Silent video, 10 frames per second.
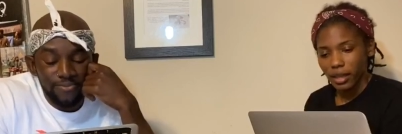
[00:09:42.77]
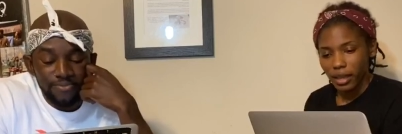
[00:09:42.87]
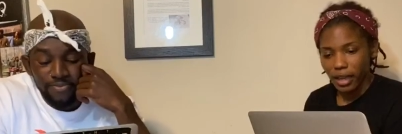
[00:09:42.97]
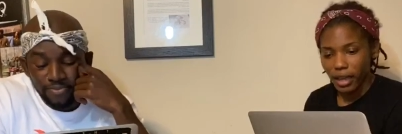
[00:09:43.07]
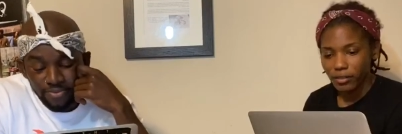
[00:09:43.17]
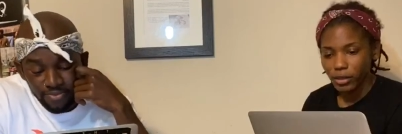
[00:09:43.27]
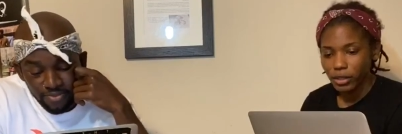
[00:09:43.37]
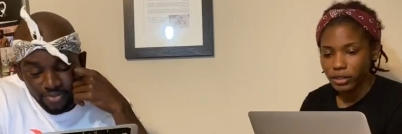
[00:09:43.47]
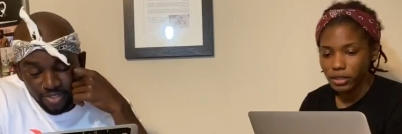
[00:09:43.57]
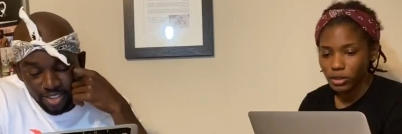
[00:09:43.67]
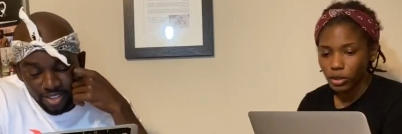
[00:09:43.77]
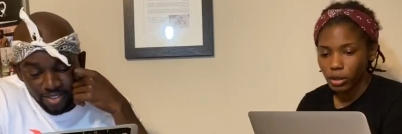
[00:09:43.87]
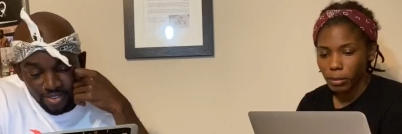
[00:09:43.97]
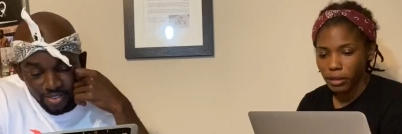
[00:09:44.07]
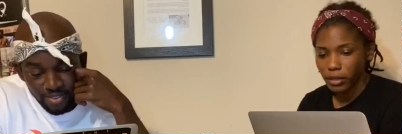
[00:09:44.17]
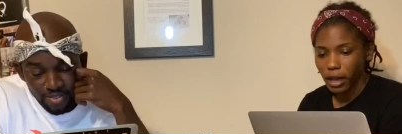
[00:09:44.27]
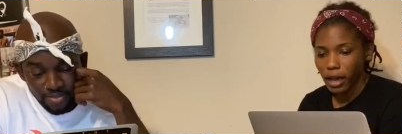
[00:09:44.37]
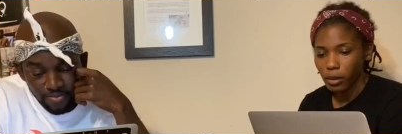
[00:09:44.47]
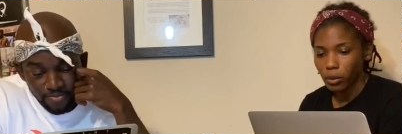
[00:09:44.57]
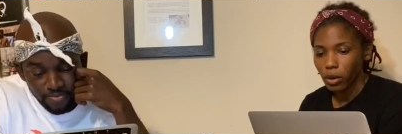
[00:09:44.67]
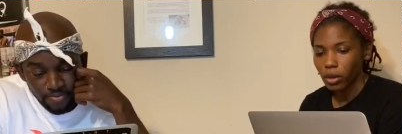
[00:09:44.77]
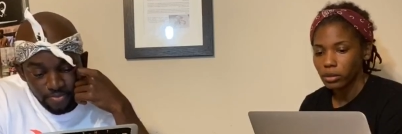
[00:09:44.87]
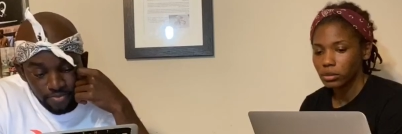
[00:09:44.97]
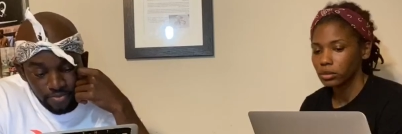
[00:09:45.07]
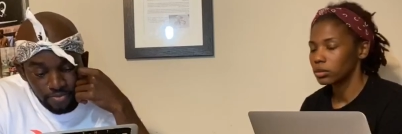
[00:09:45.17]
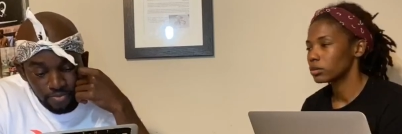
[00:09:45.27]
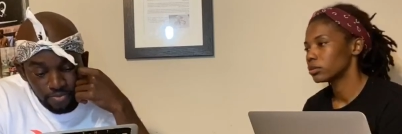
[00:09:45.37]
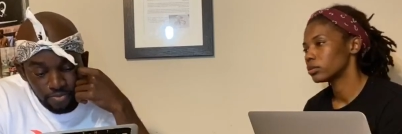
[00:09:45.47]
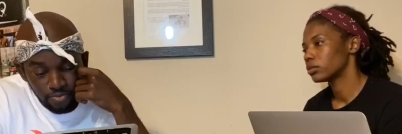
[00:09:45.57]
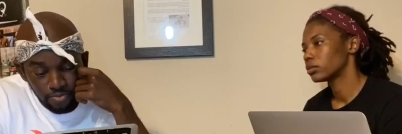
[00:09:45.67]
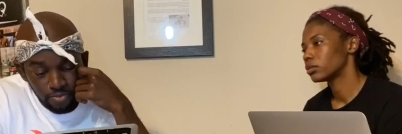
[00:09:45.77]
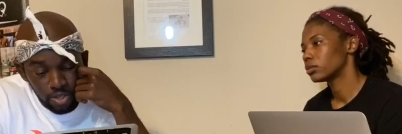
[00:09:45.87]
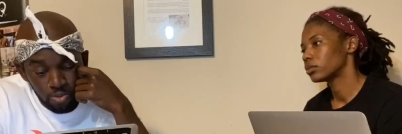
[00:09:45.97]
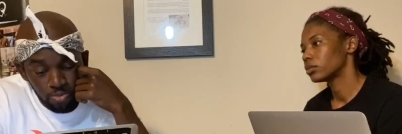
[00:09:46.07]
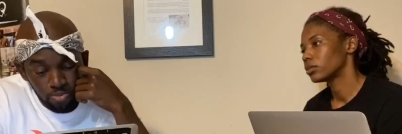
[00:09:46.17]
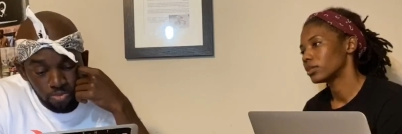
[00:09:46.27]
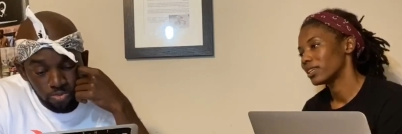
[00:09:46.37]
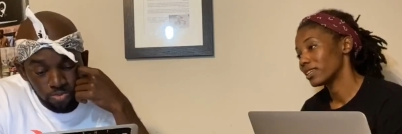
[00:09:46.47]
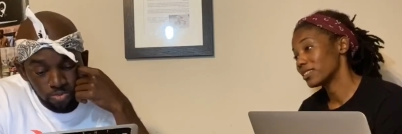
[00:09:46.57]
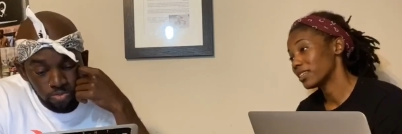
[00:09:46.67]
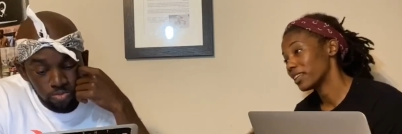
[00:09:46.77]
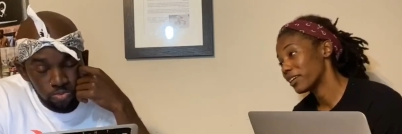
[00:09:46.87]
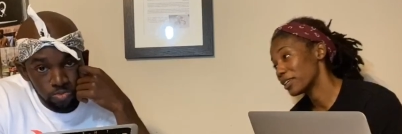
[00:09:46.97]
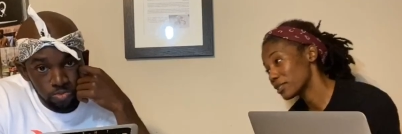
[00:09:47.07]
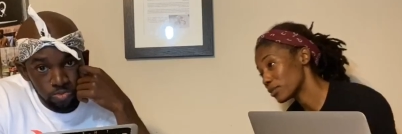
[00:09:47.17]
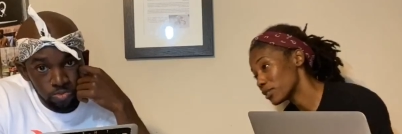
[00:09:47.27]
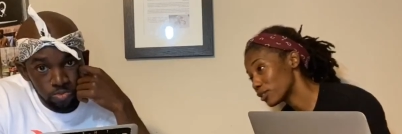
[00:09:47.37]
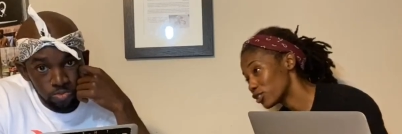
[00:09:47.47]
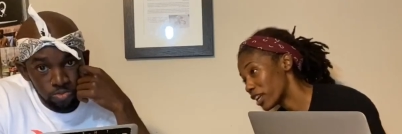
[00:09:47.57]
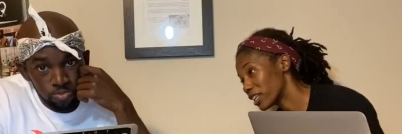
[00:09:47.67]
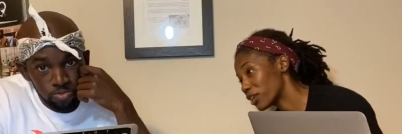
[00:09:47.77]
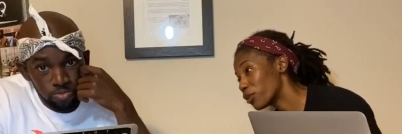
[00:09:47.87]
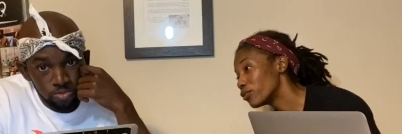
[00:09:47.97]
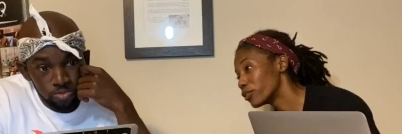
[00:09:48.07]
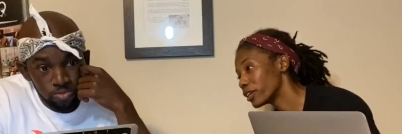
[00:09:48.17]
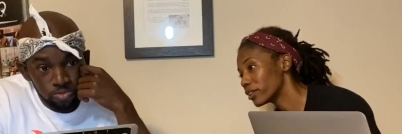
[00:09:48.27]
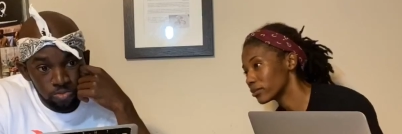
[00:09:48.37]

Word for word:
Speaker 1: Have you heard the joke about the high wall? Nope. It's hilarious. I'm still trying to get over it.